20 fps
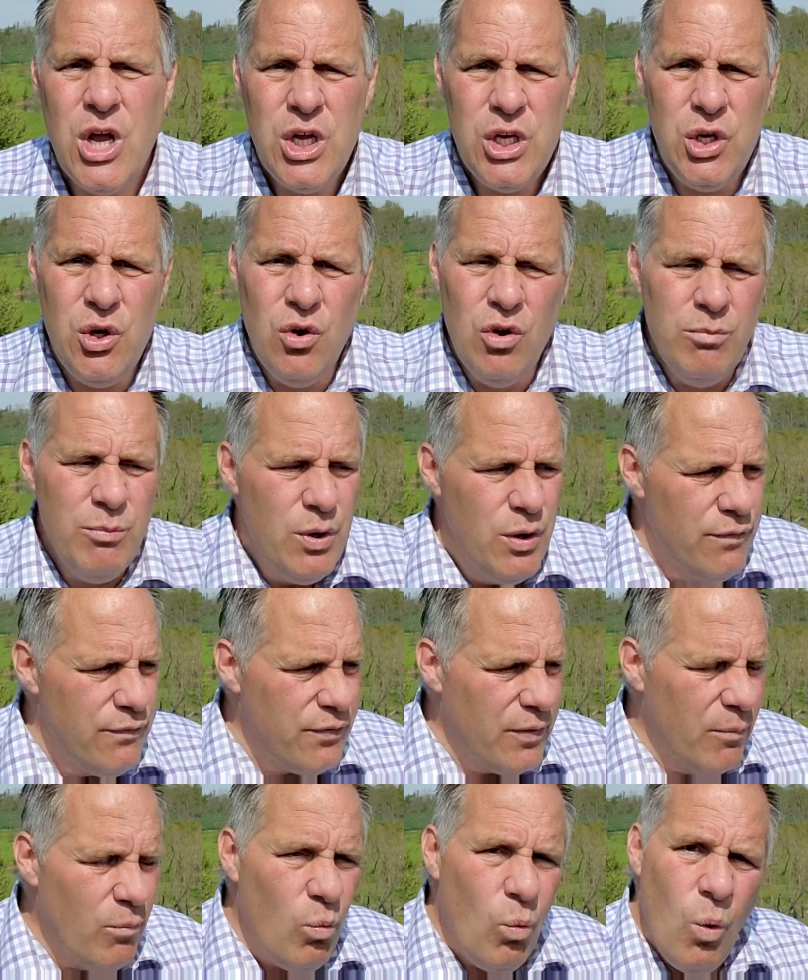You will move
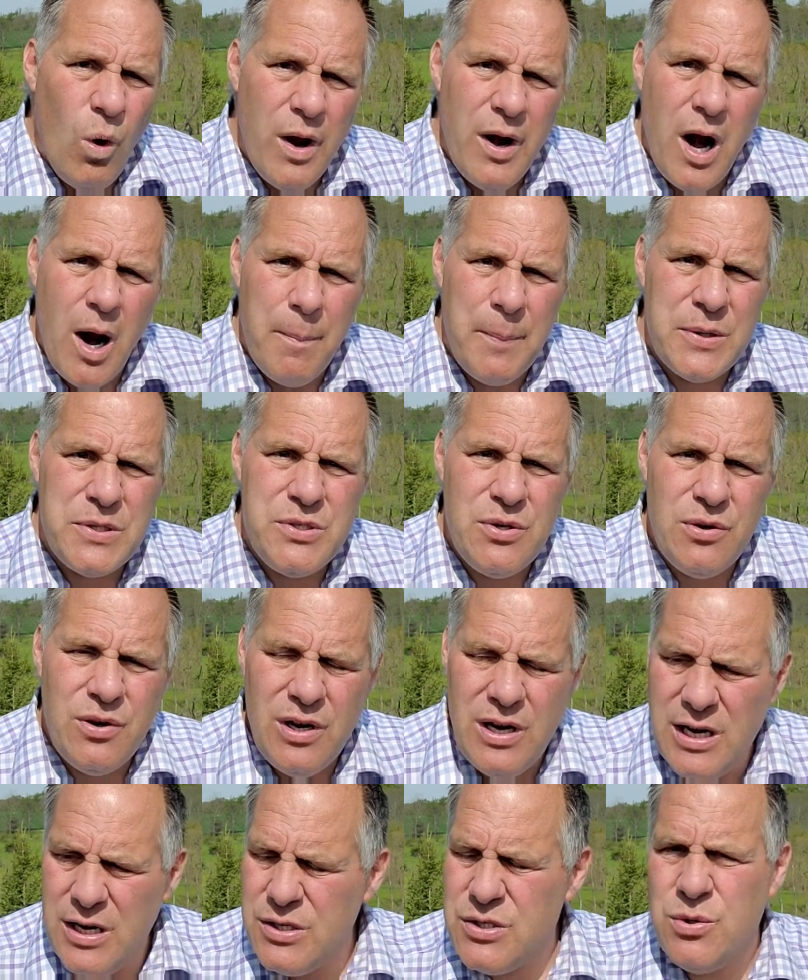from one
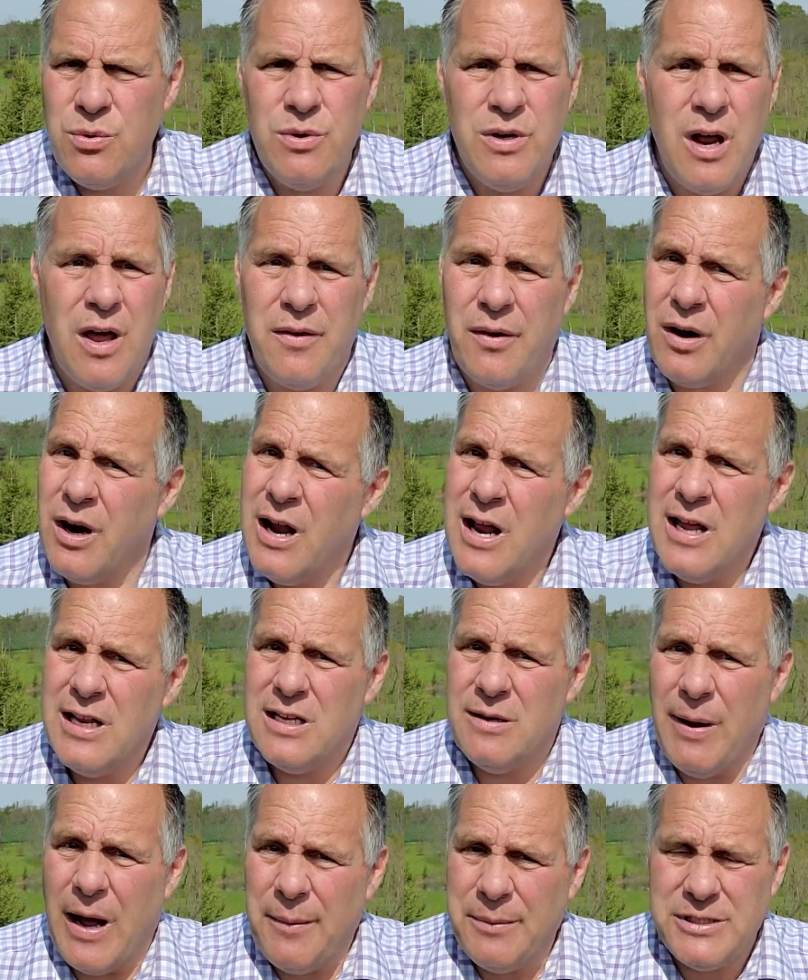opportunity to another.
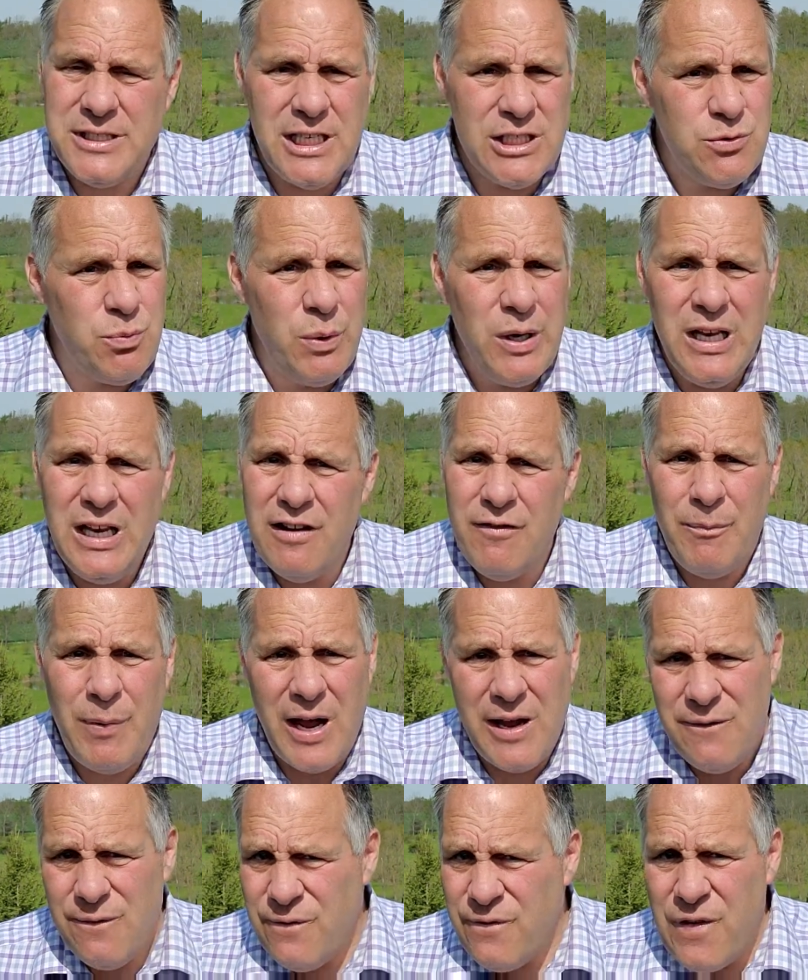The Bible says we live
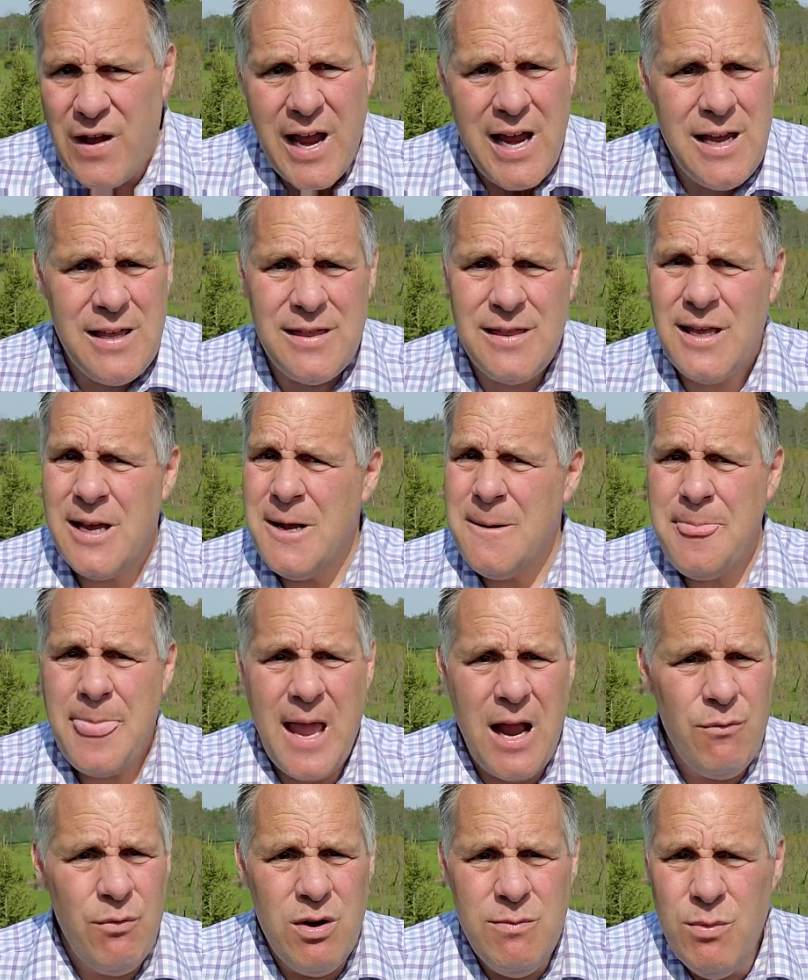by faith
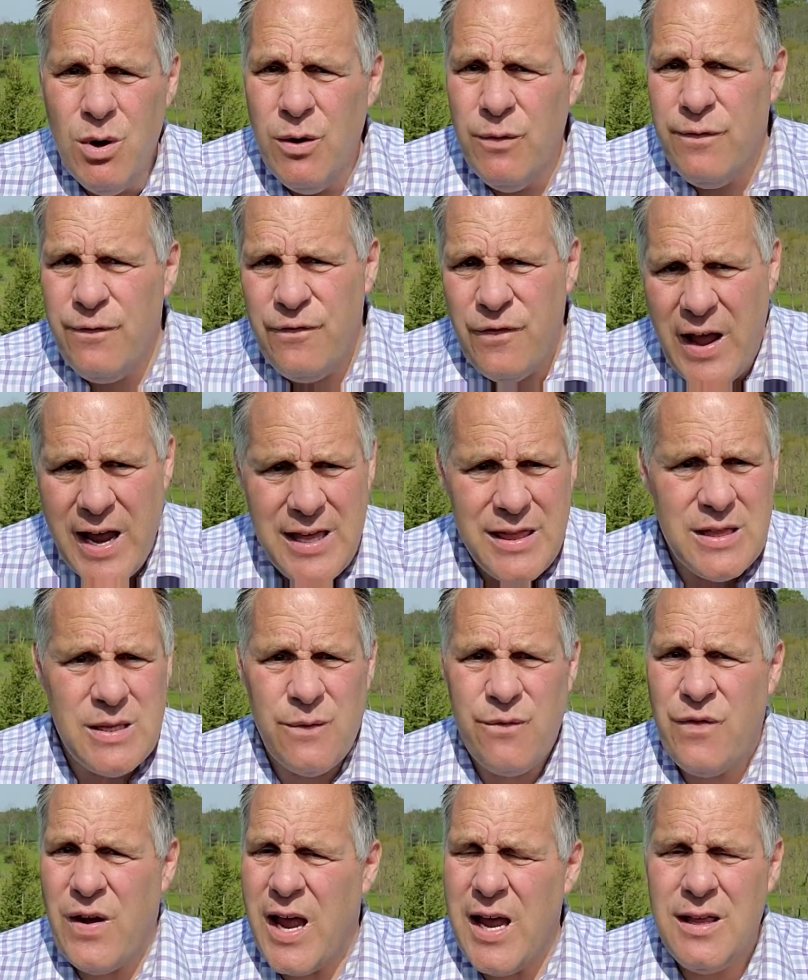and we move faith to
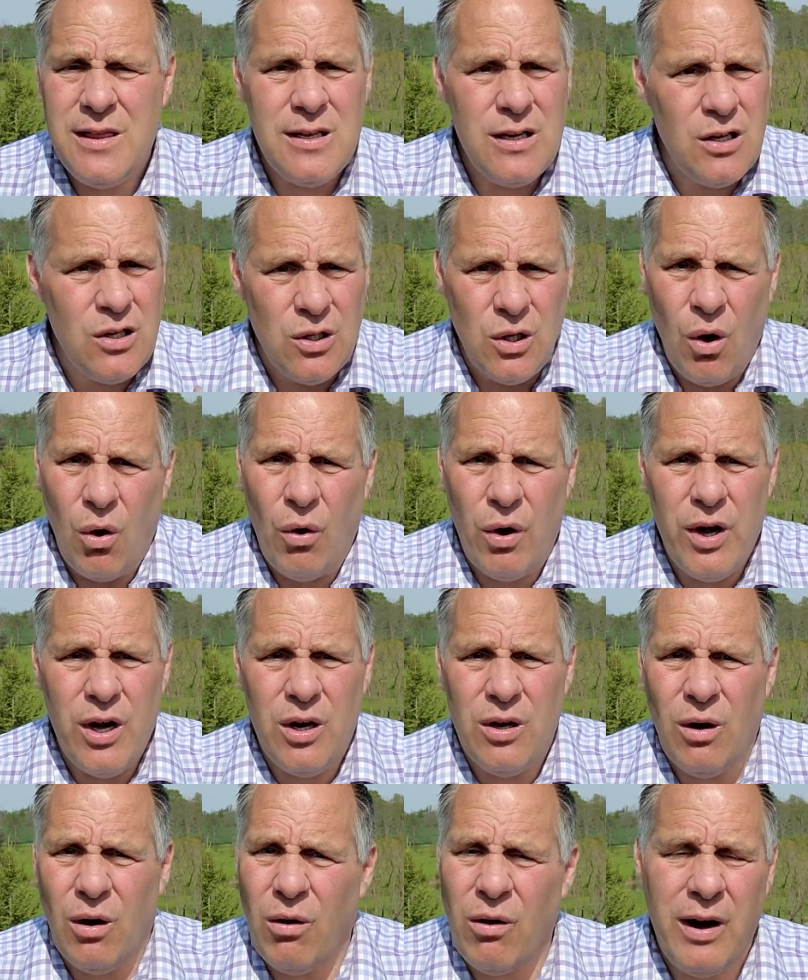faith, glory to
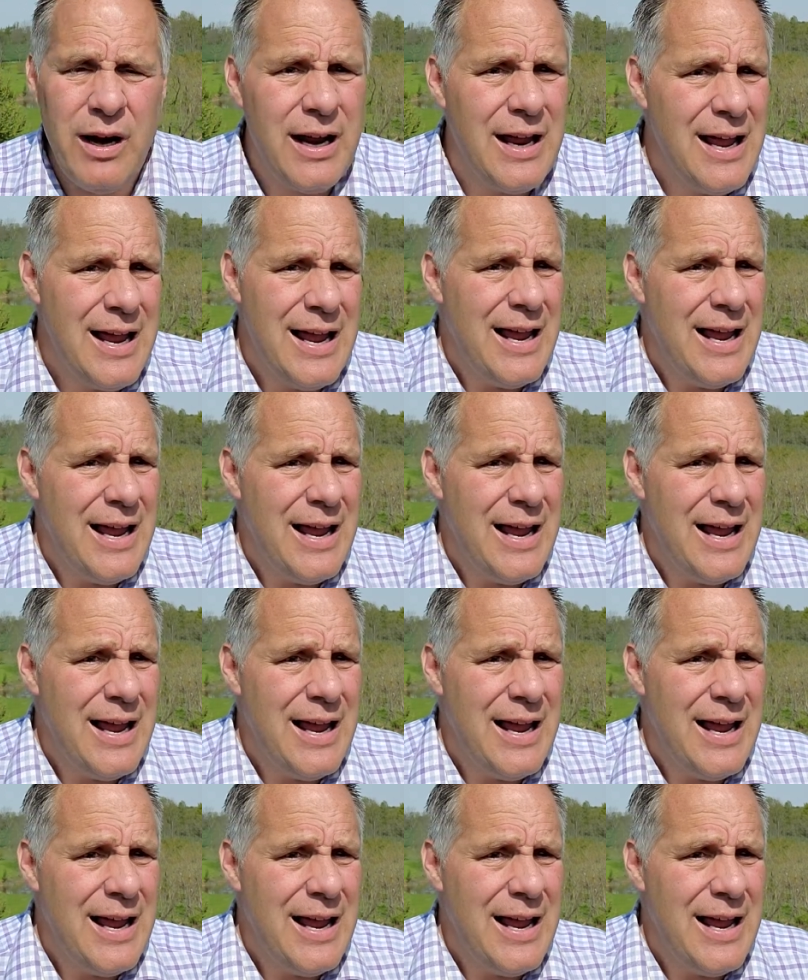glory.